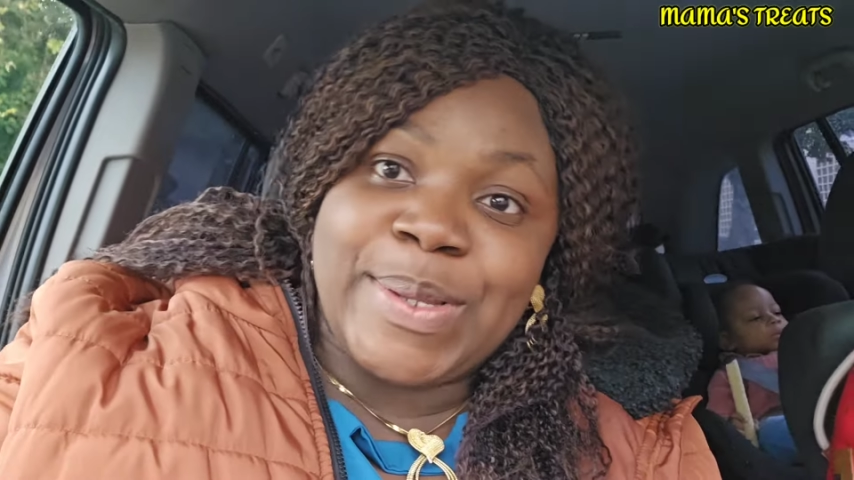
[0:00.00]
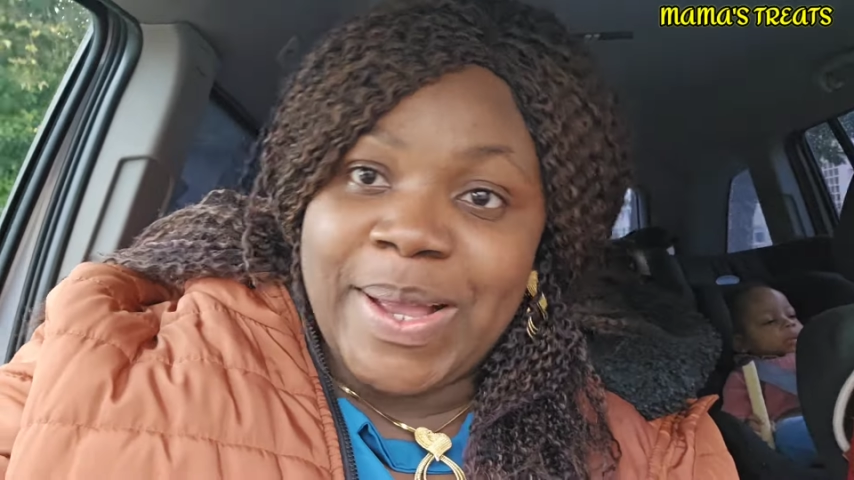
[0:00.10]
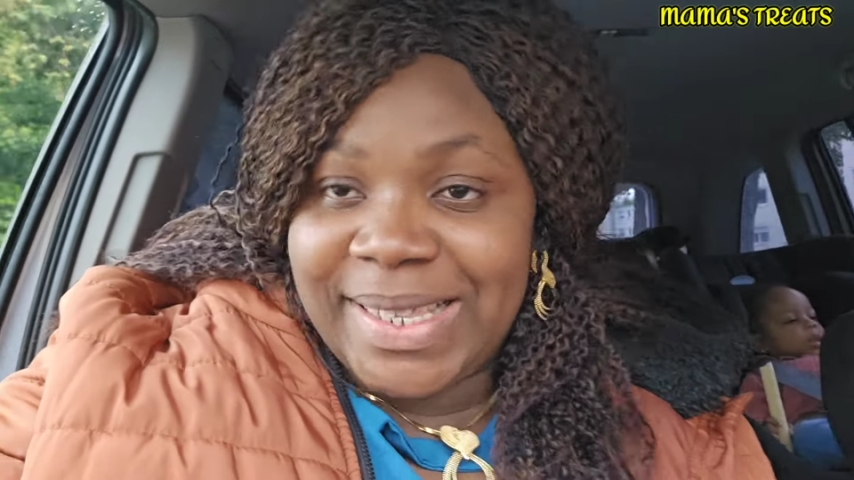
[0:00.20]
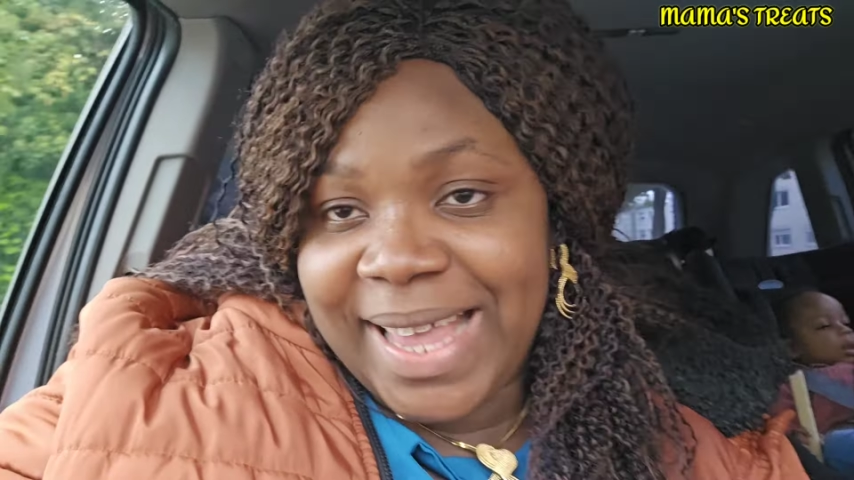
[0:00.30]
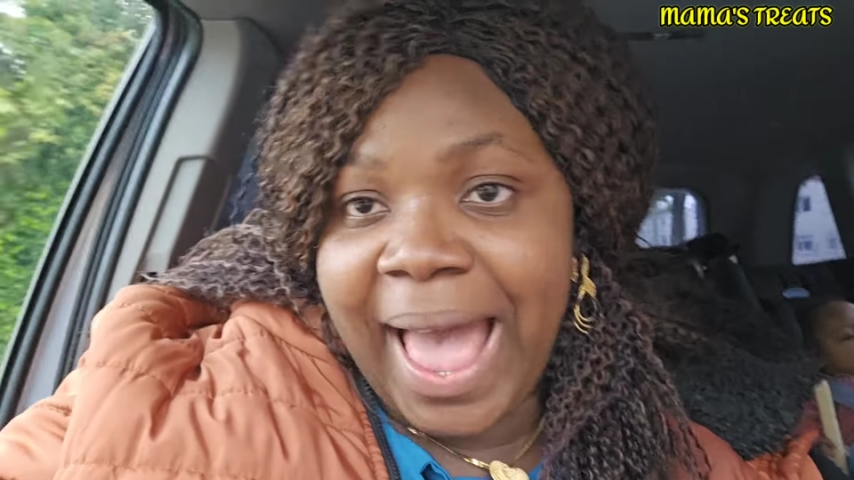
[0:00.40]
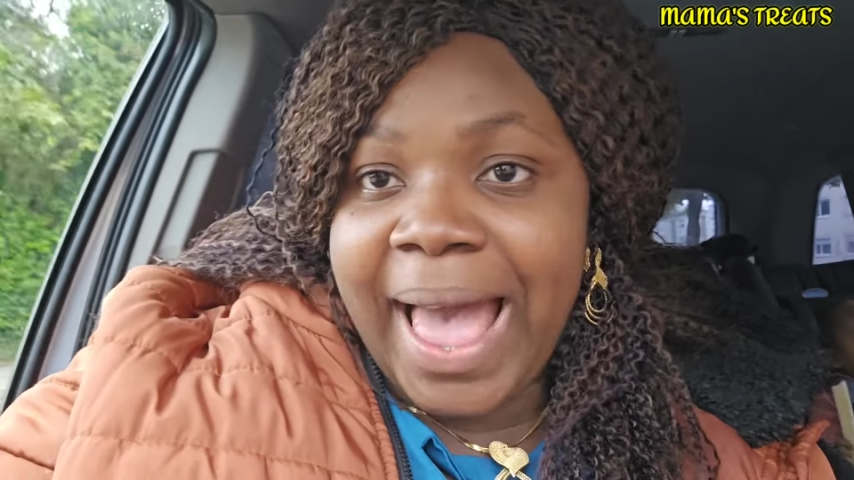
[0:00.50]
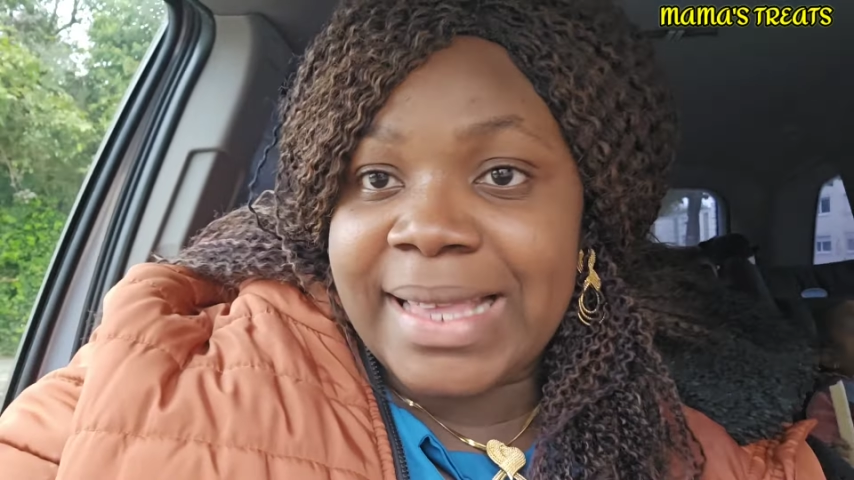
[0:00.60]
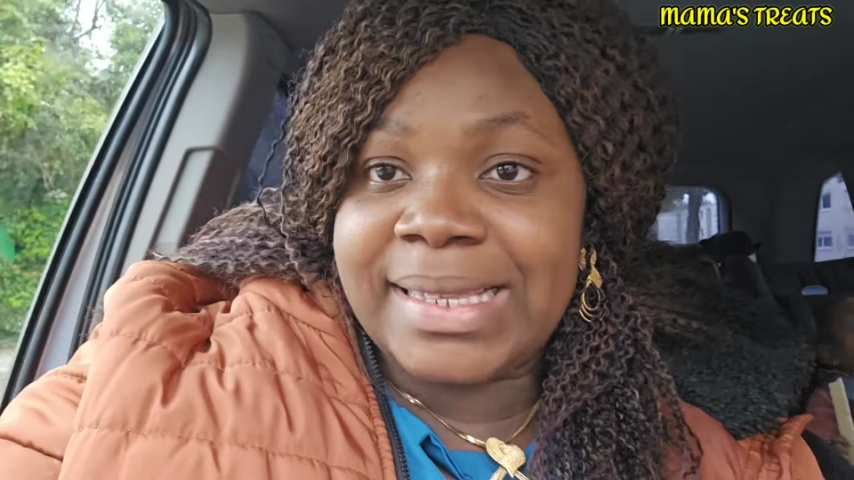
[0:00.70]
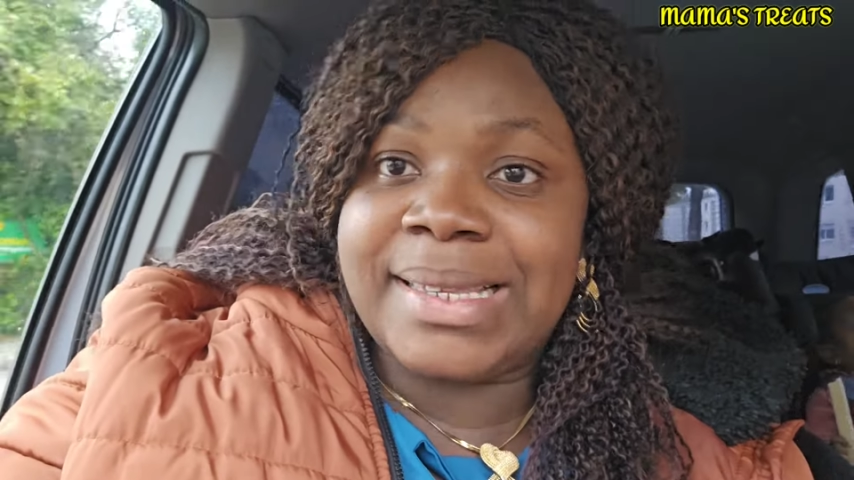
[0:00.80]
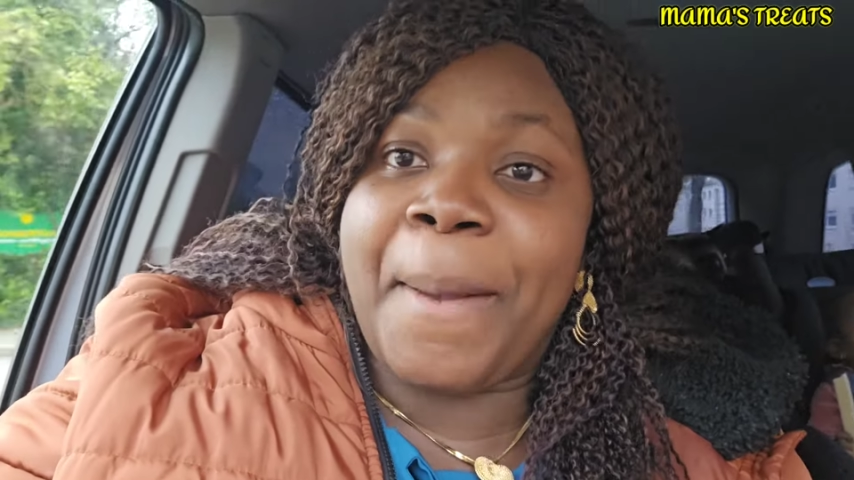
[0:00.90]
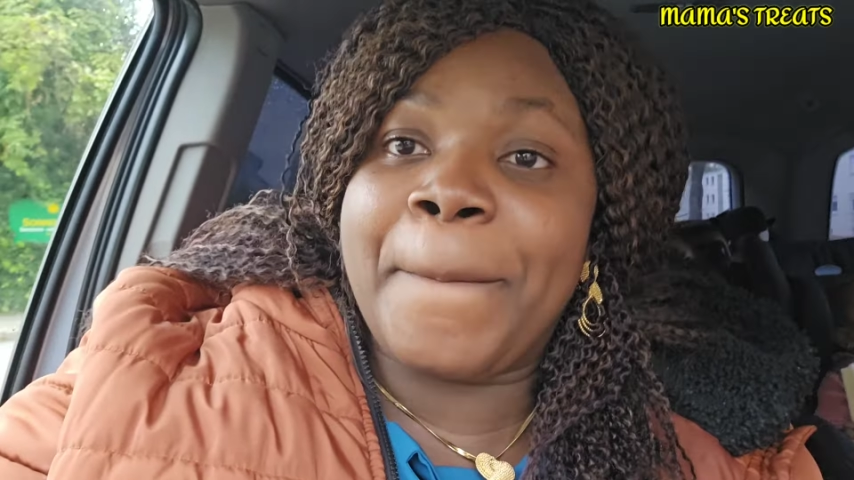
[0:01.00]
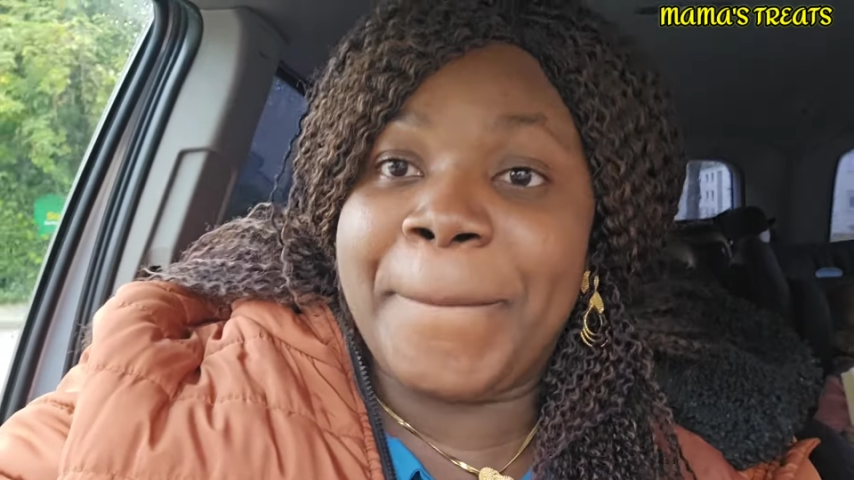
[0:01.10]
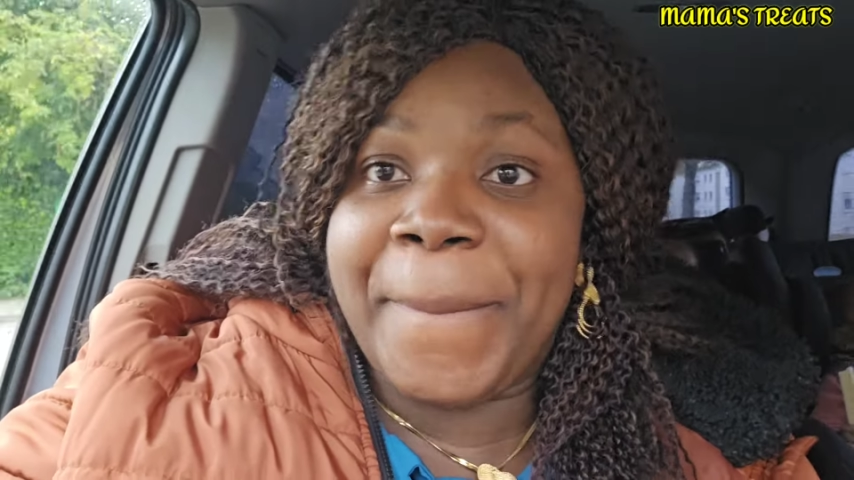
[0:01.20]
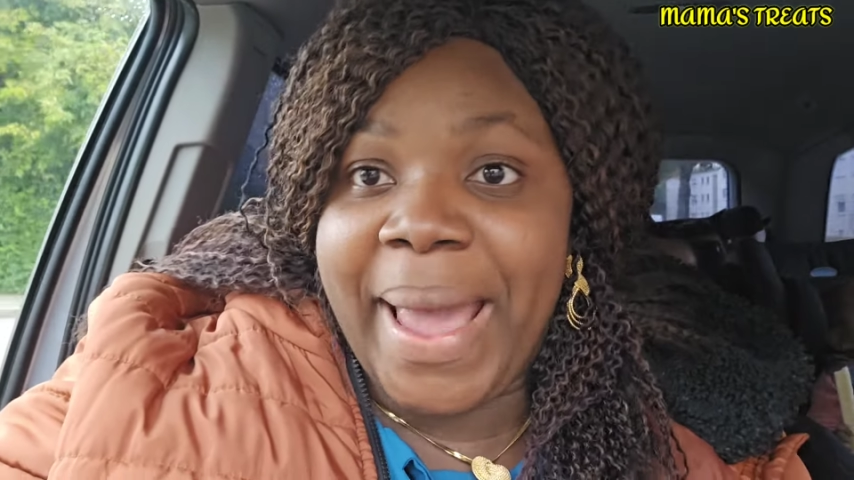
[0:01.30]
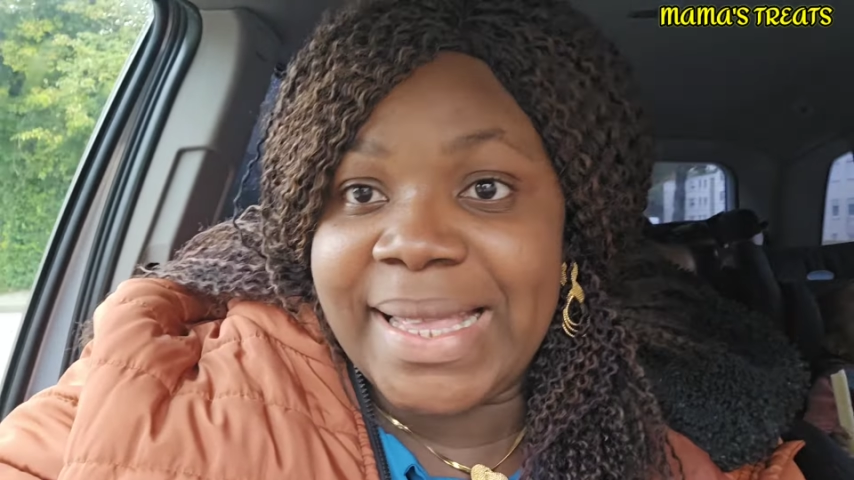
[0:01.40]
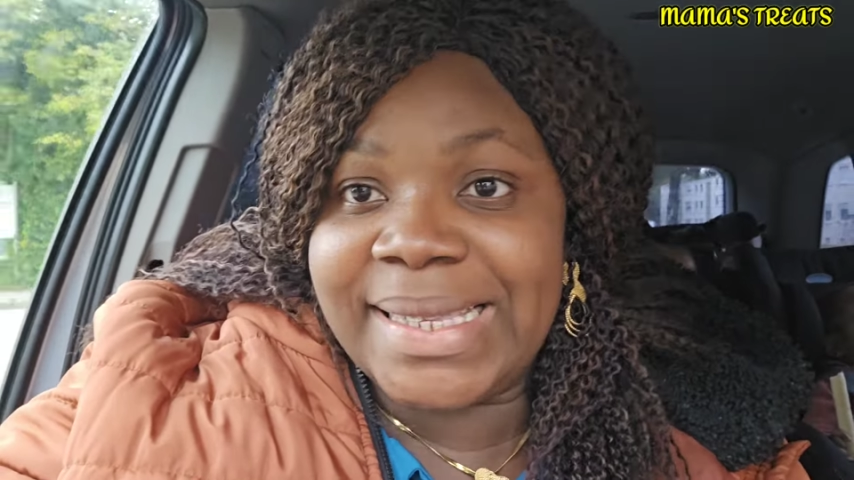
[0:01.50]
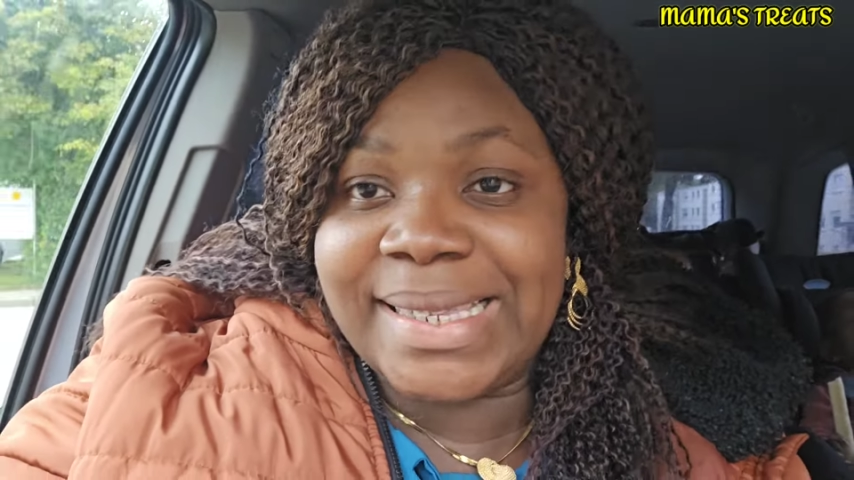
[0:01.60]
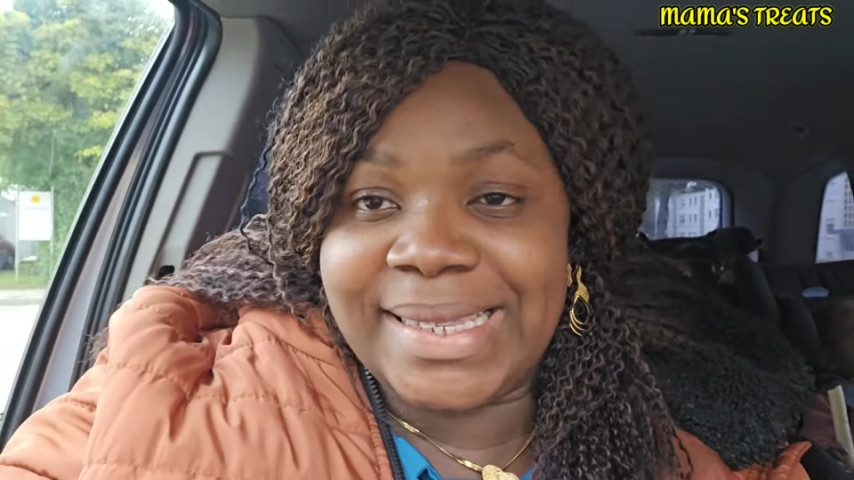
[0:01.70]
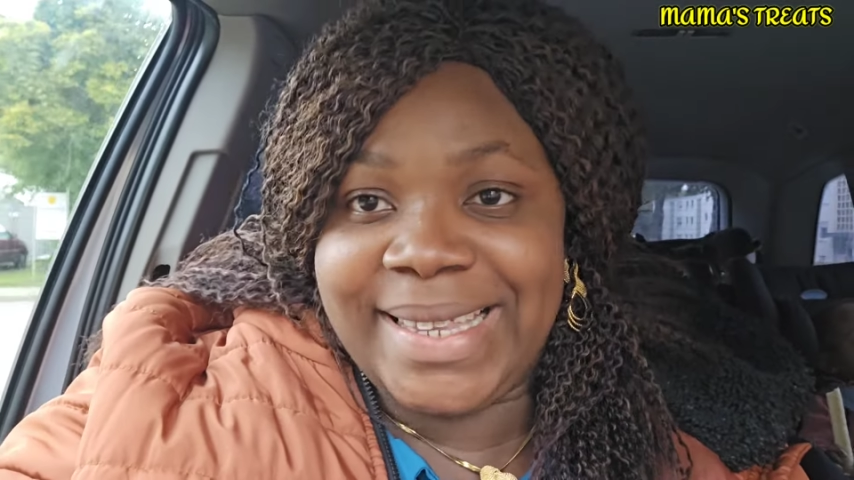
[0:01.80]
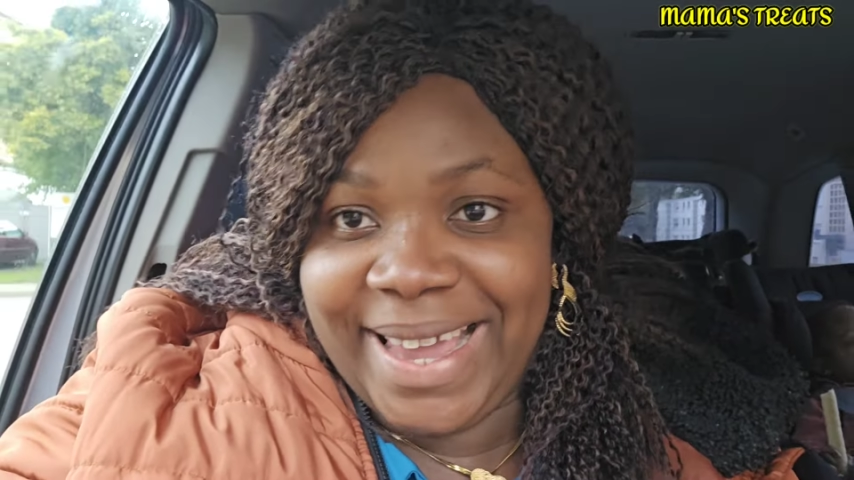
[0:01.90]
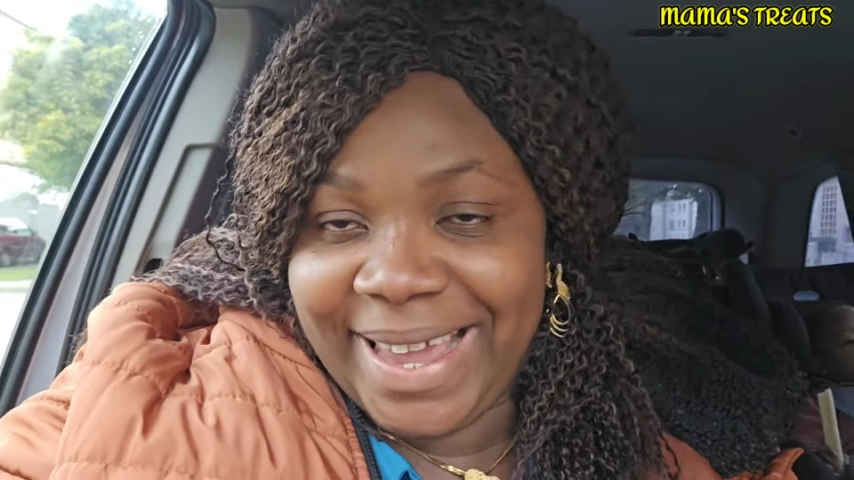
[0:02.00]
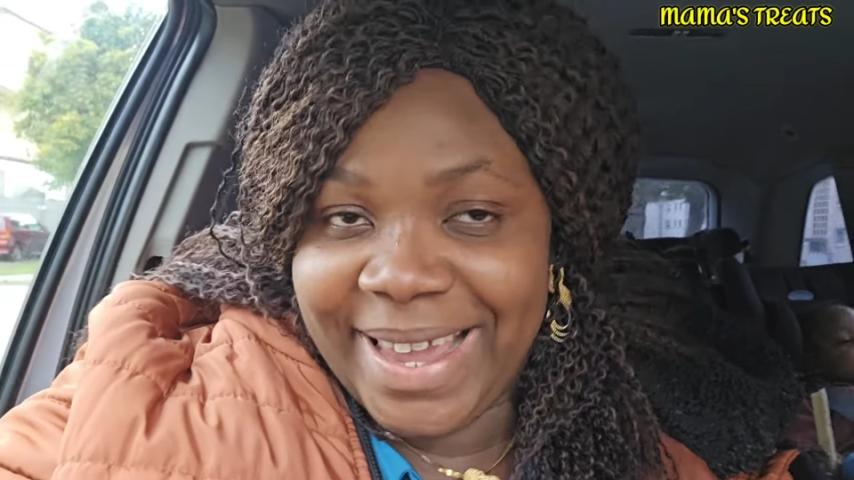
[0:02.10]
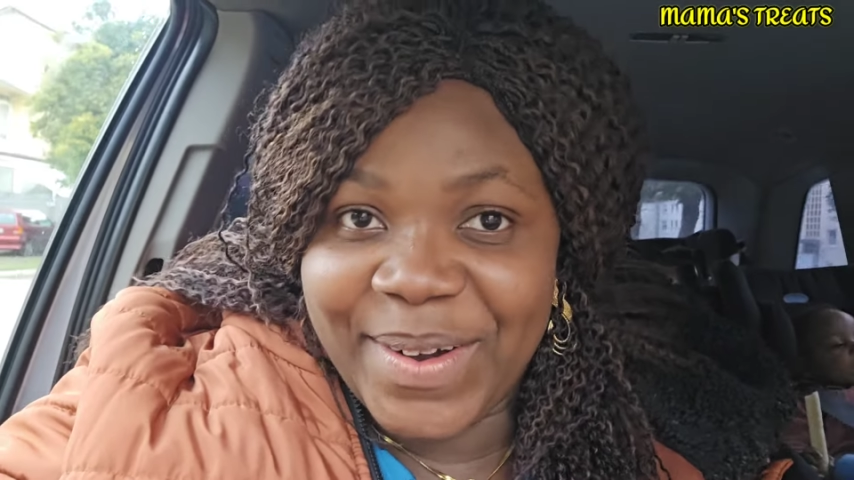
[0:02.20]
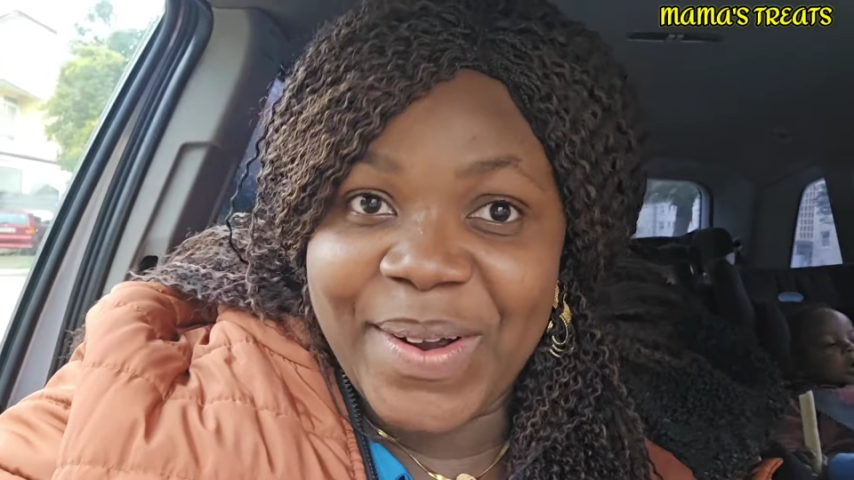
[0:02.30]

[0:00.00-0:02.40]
daughter's birthday.